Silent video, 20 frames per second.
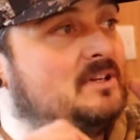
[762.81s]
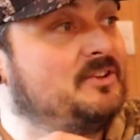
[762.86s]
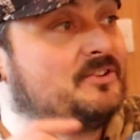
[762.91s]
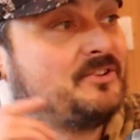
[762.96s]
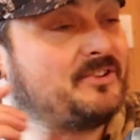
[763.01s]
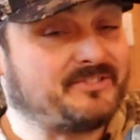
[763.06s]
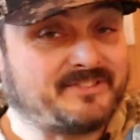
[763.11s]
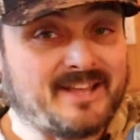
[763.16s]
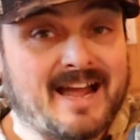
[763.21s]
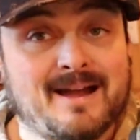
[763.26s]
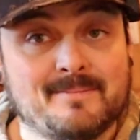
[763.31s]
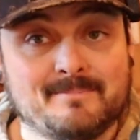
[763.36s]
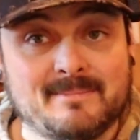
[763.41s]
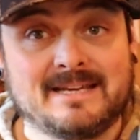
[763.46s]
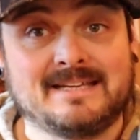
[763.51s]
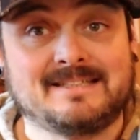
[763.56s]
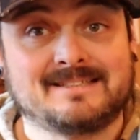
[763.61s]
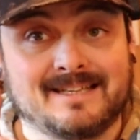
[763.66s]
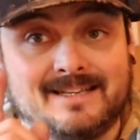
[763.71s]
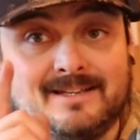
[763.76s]
So that
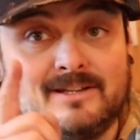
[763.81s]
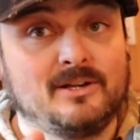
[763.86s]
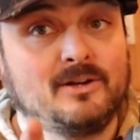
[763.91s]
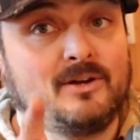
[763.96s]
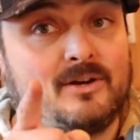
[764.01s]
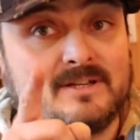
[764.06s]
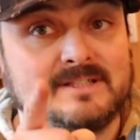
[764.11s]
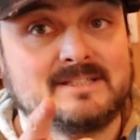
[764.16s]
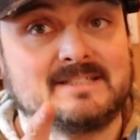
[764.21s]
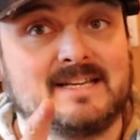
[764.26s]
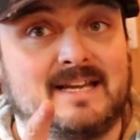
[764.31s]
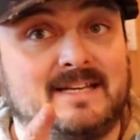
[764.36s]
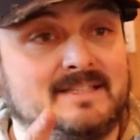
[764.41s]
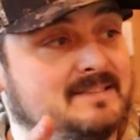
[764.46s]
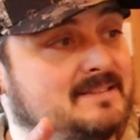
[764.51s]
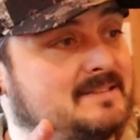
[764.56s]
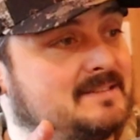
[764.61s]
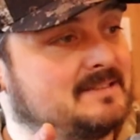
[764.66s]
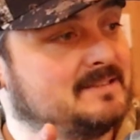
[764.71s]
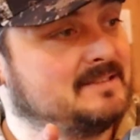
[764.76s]
makes a lot of
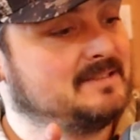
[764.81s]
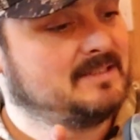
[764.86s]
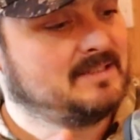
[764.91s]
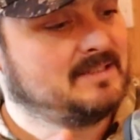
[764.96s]
sense.